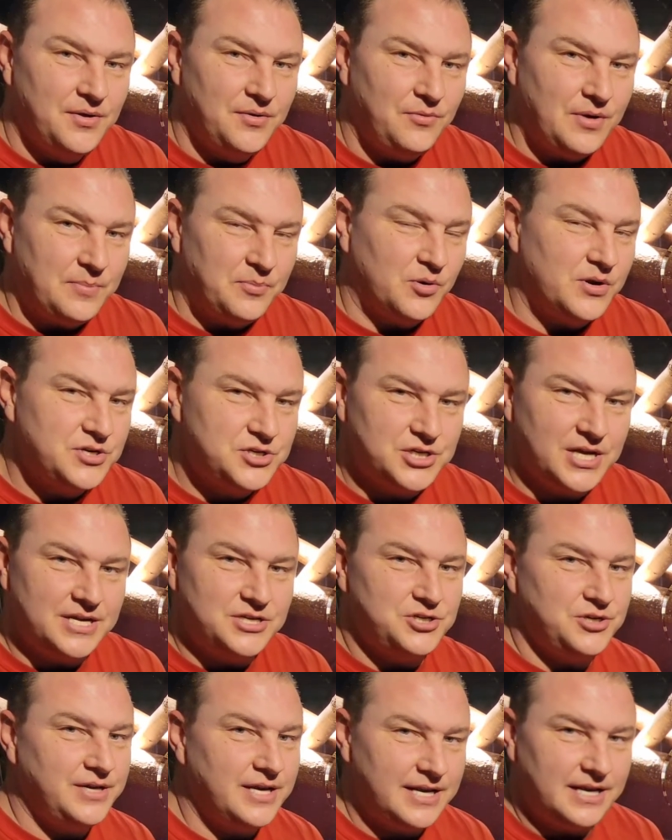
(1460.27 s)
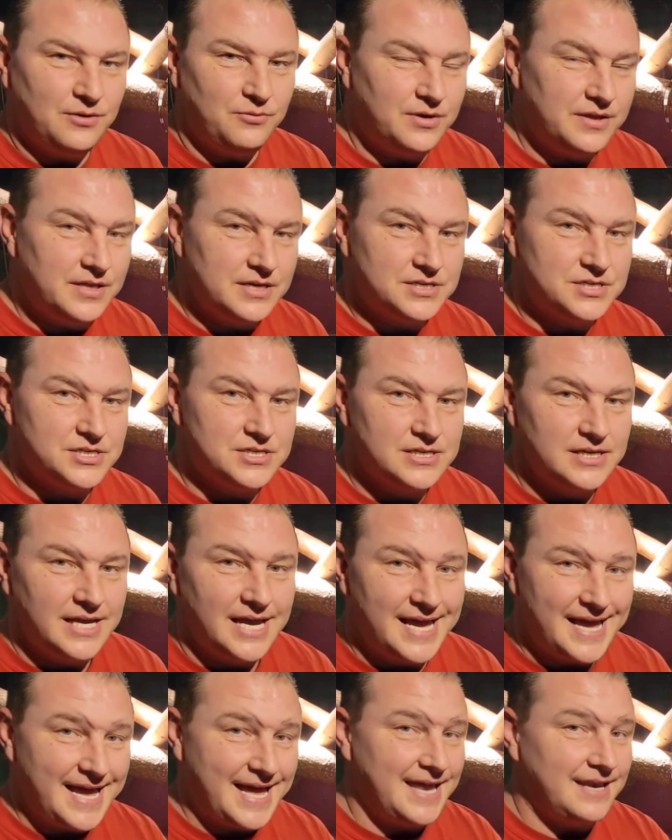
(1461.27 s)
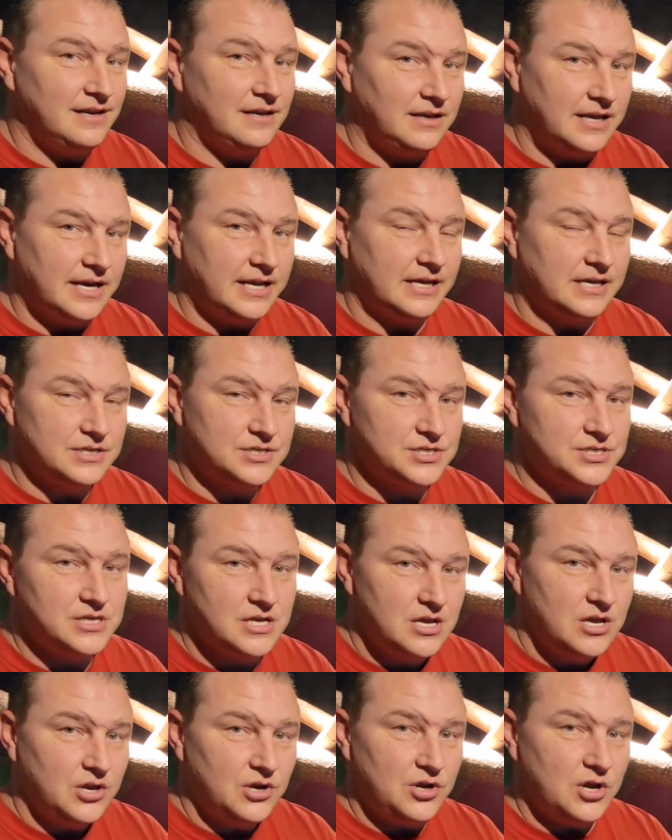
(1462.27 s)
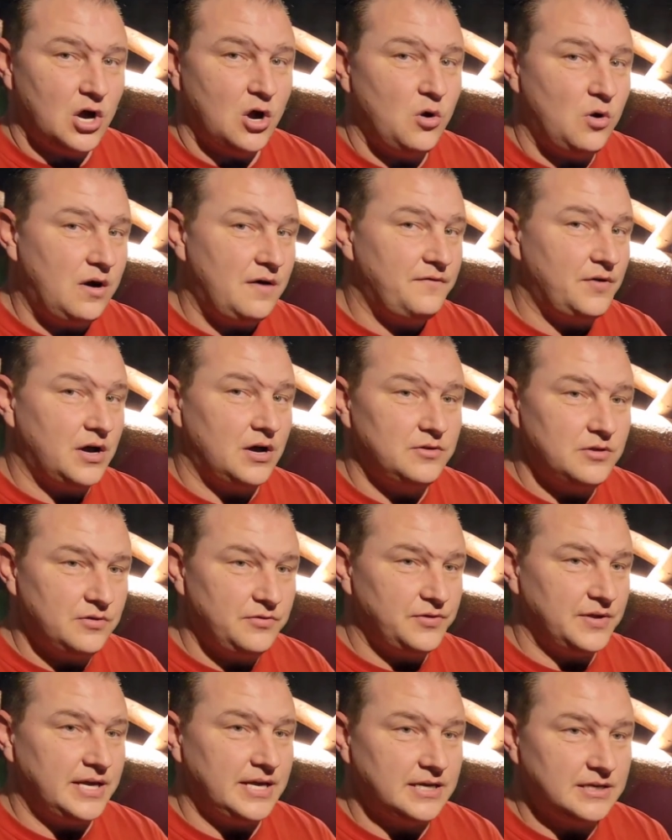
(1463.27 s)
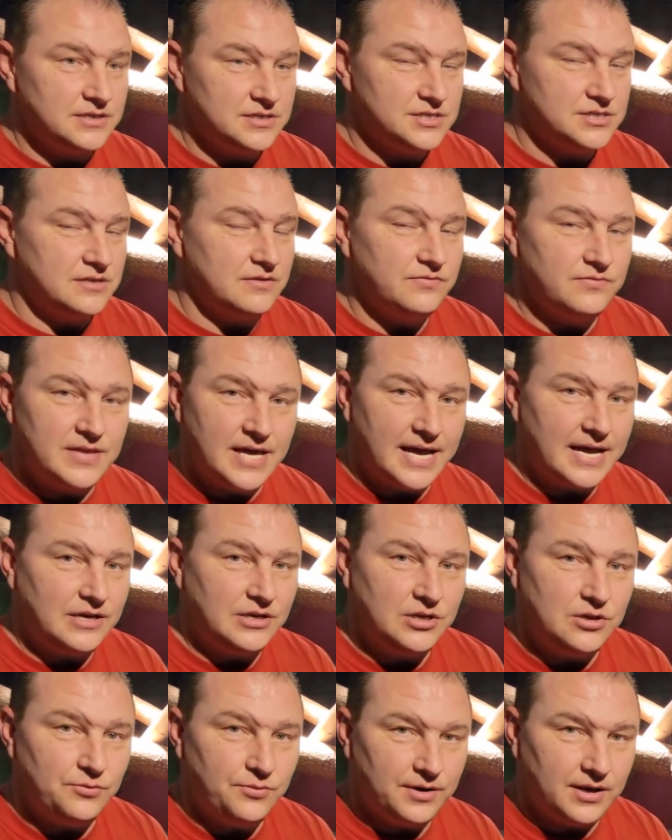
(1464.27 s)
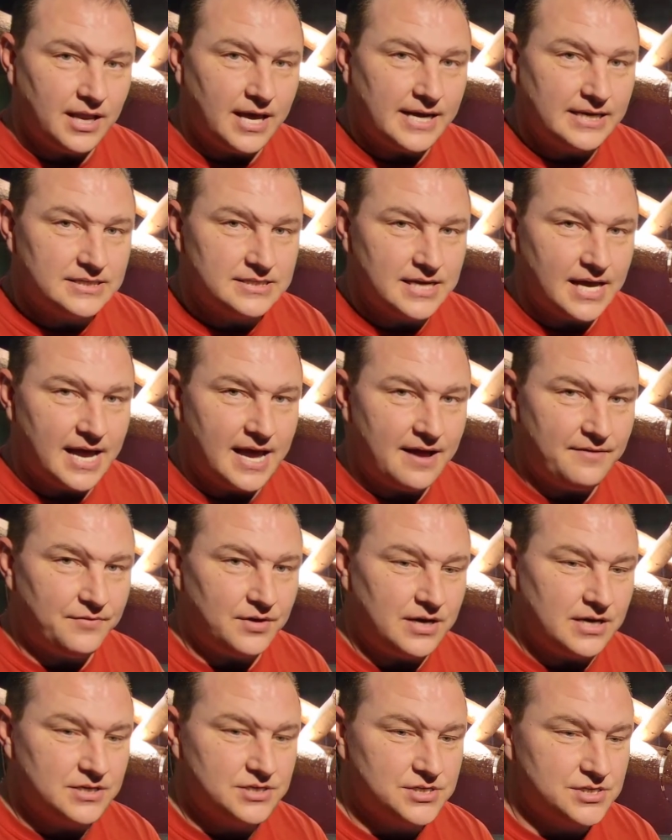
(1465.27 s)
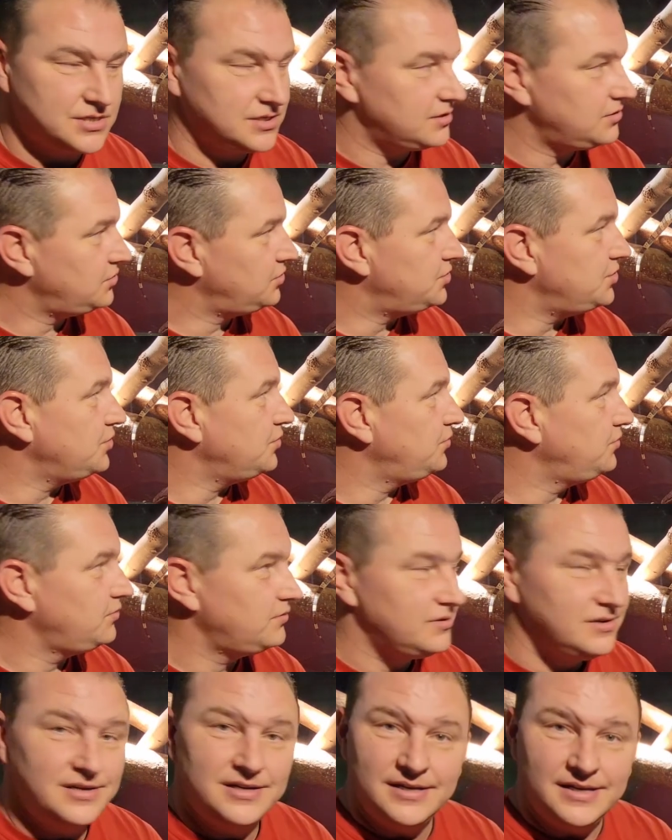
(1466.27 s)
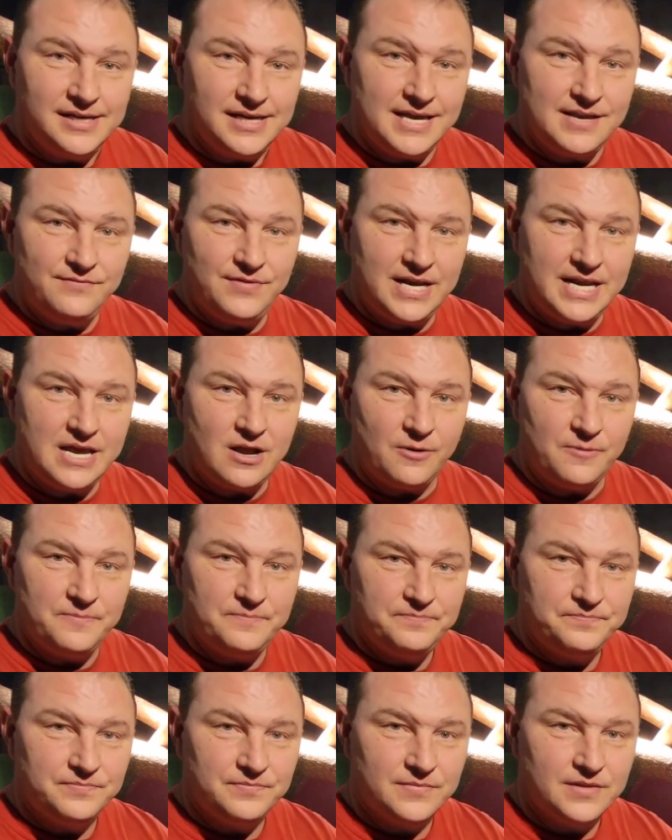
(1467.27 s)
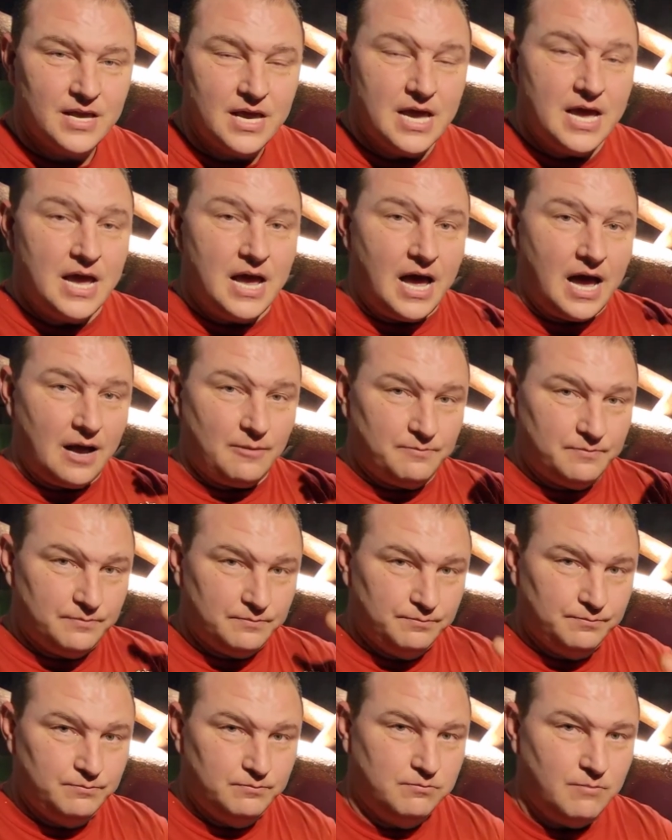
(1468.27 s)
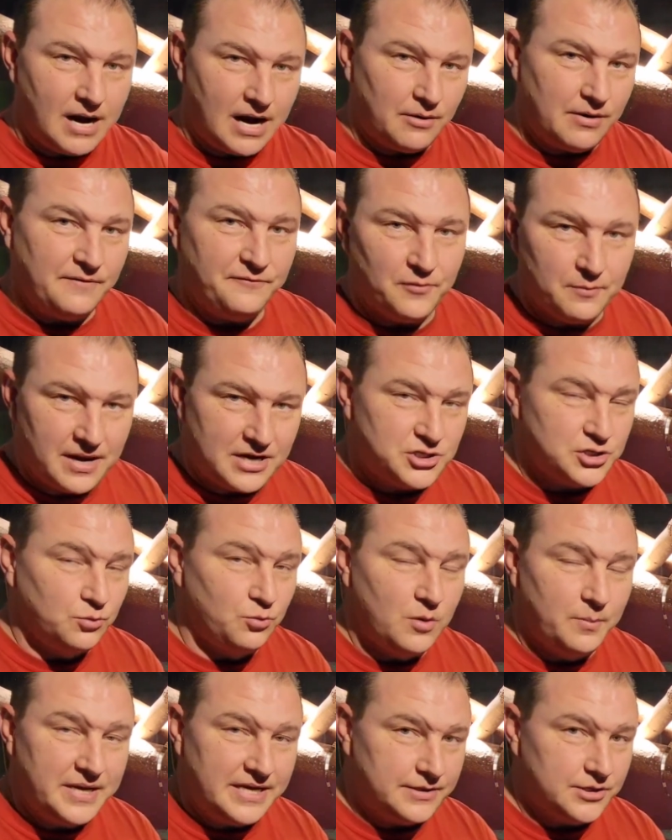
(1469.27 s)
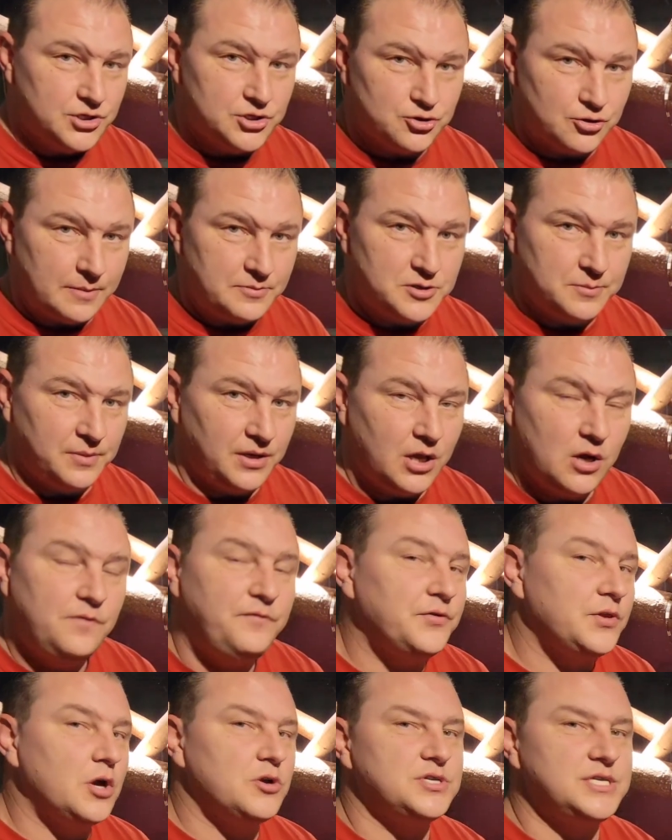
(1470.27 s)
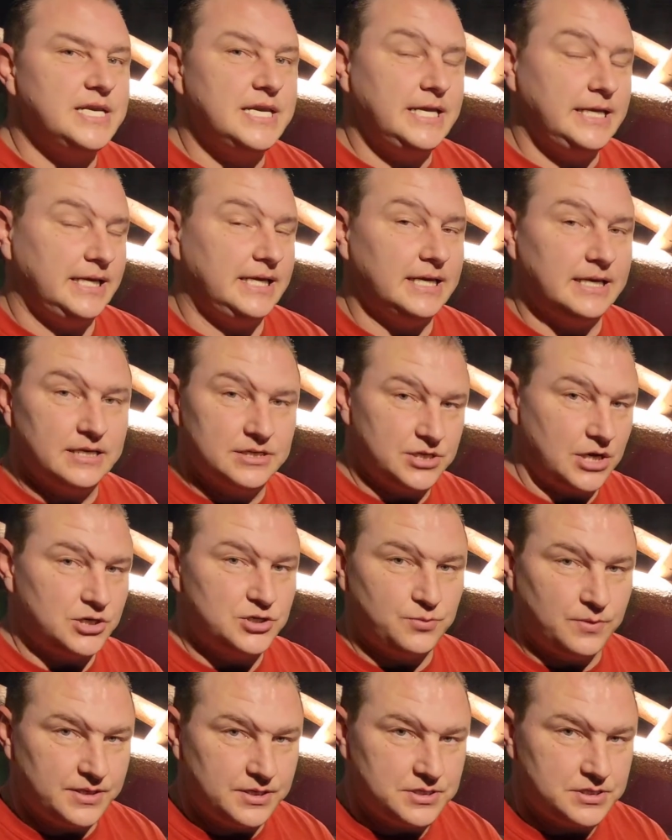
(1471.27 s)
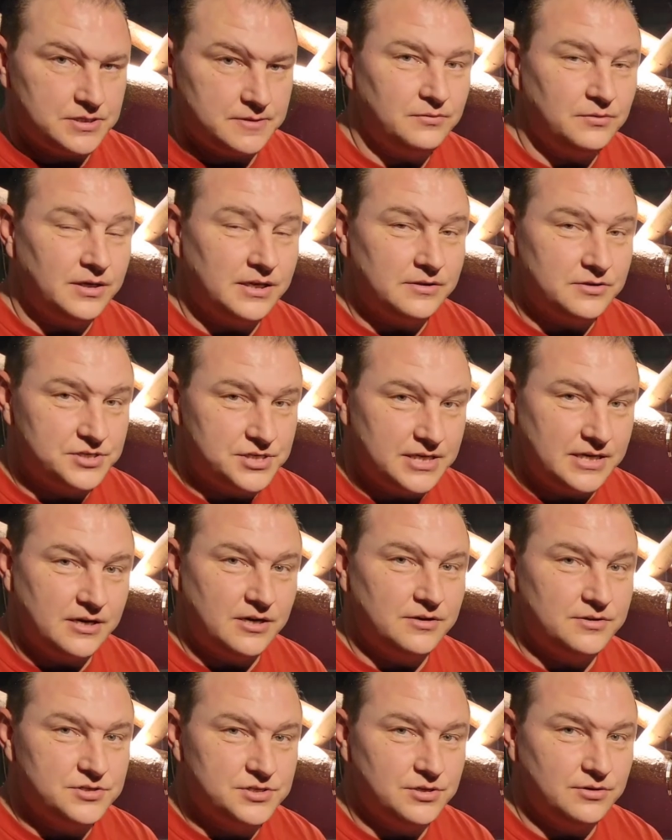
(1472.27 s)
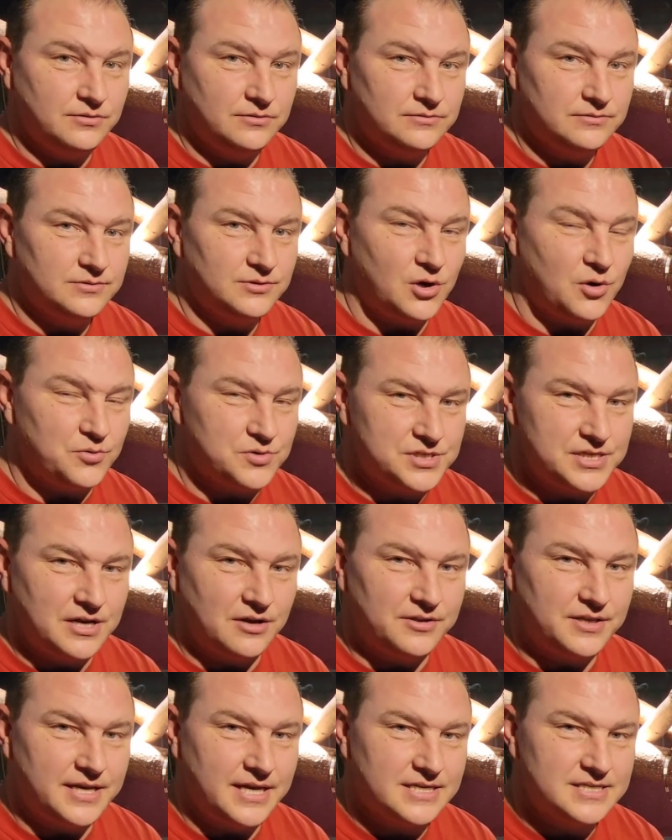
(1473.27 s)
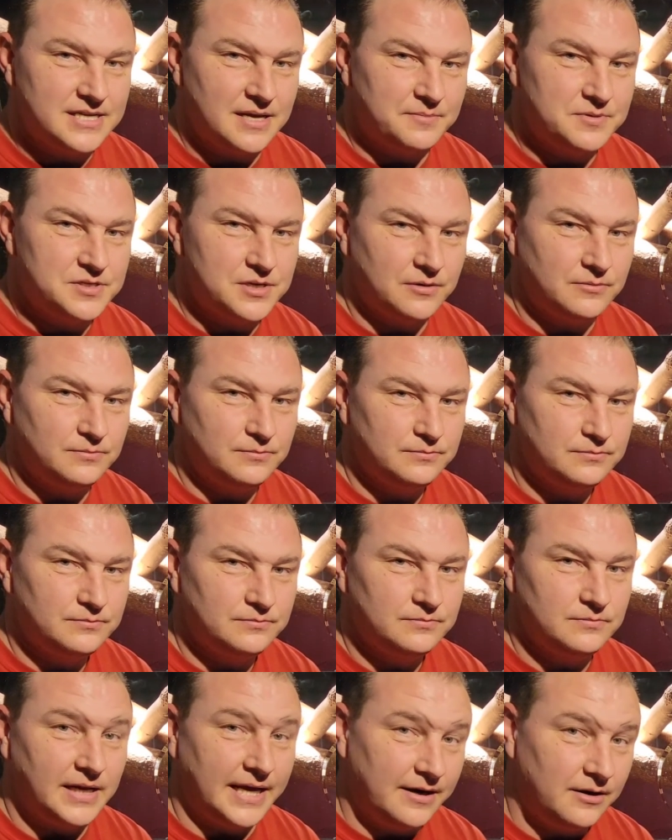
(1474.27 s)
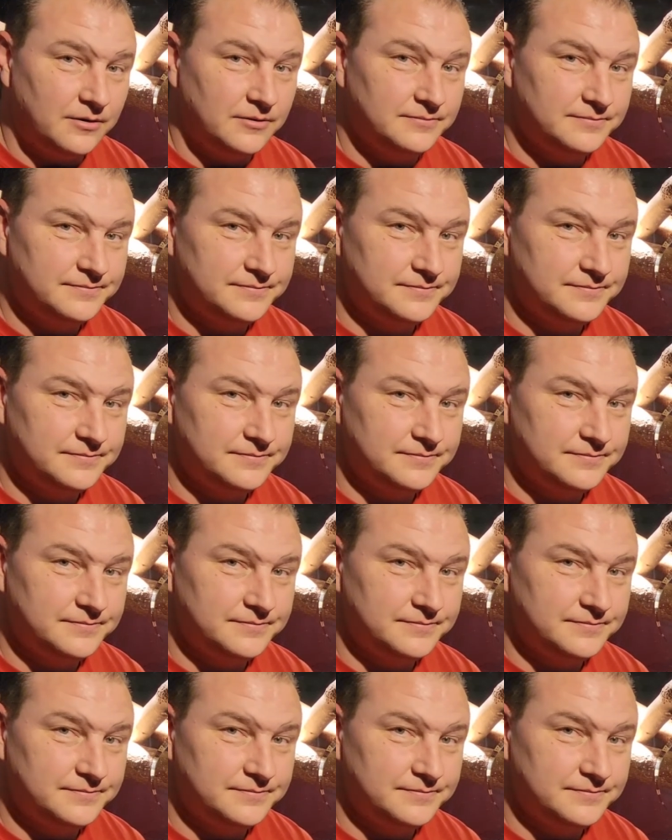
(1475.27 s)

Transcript: We appreciate you getting with us and letting us know of other things that you would like to have us do in video. Our information will be in the description below for those needing to get in touch with us. We'll either see you here at the zoo or we'll see you on the next episode. Later.